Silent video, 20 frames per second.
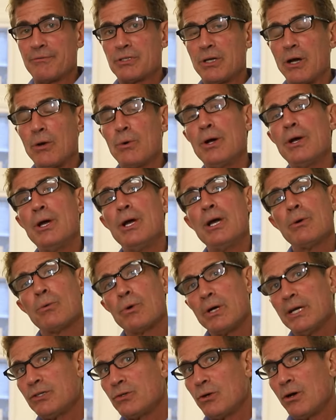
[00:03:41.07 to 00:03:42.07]
So
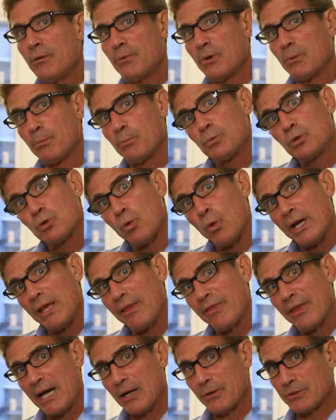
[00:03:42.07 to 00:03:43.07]
we're into about
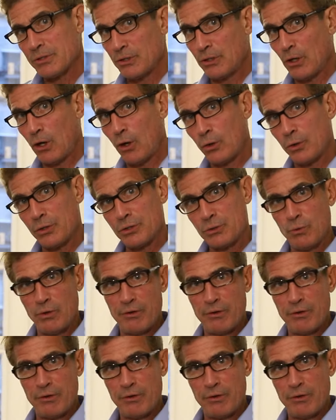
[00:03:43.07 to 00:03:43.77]
$20,000